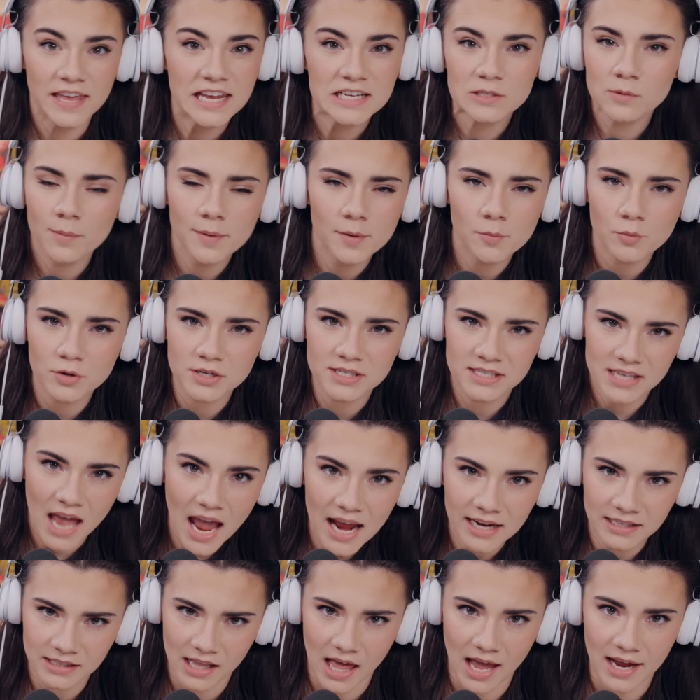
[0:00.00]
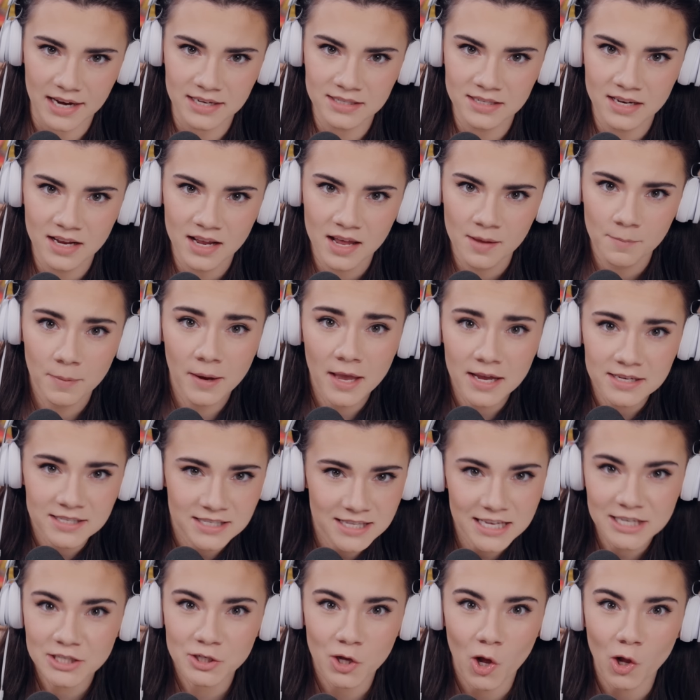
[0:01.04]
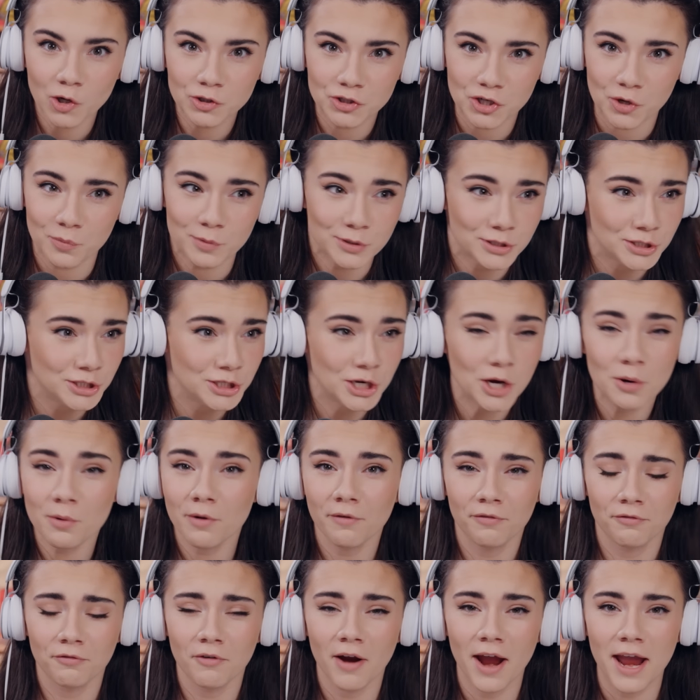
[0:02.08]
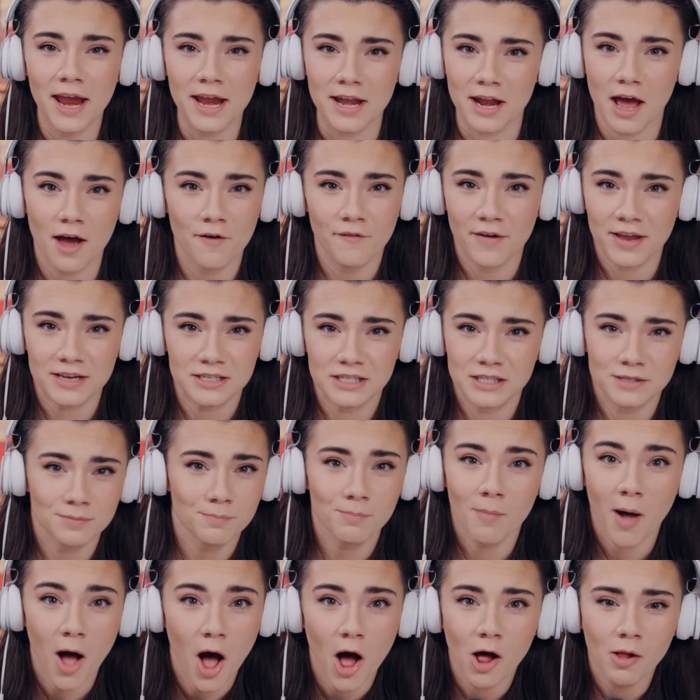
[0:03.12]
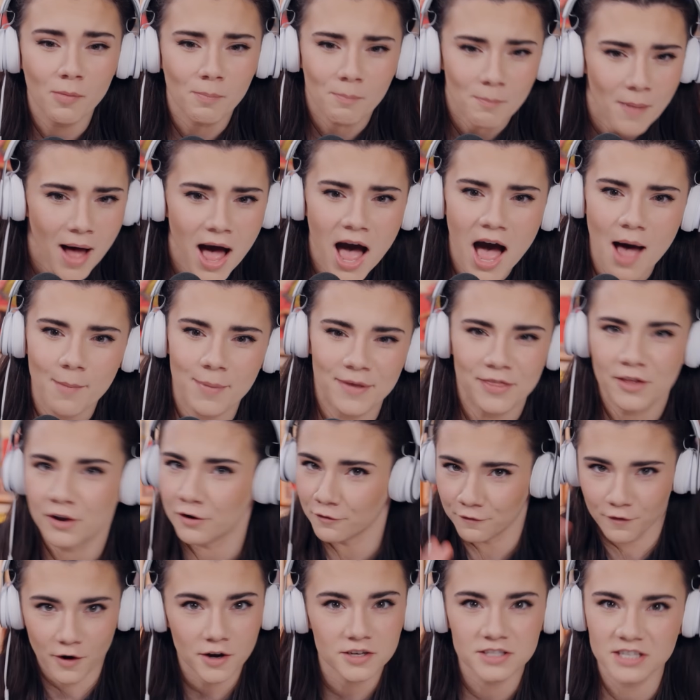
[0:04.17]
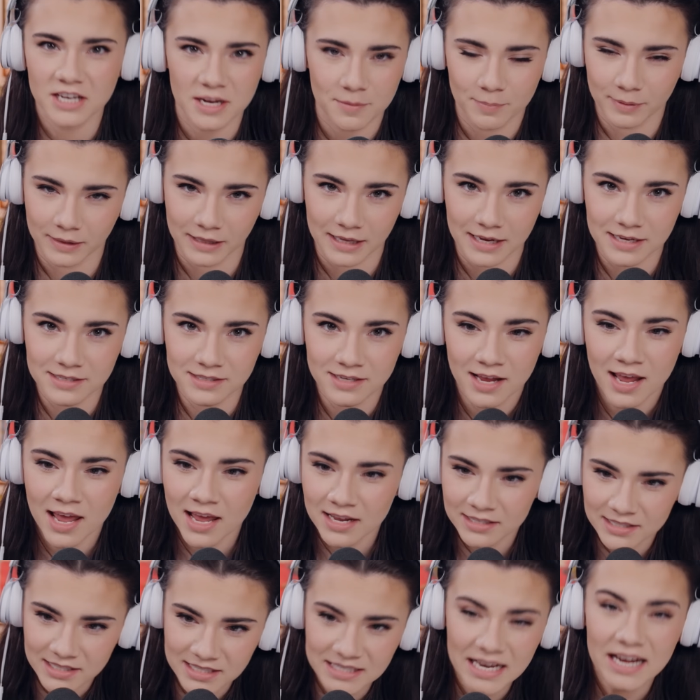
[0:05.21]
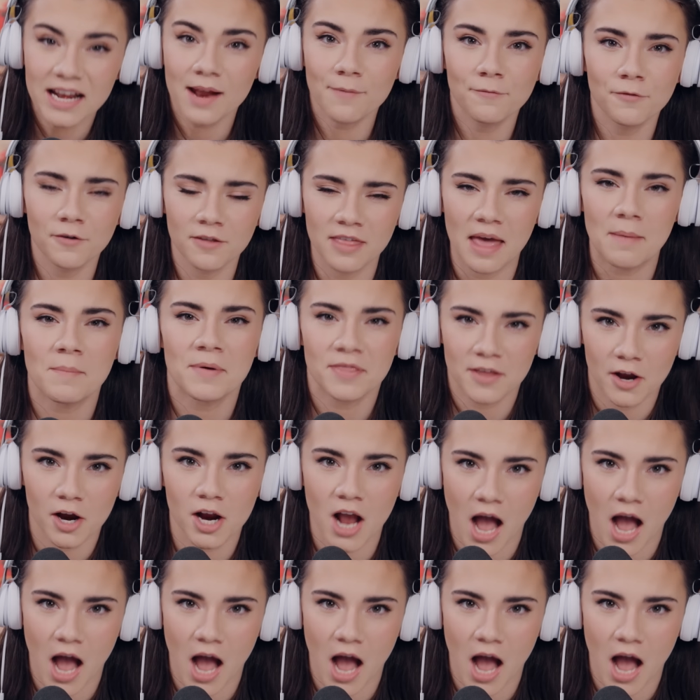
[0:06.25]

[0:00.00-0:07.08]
These women were sidelined because this culture was too afraid of a small mob in the diversity police to stand up for them and their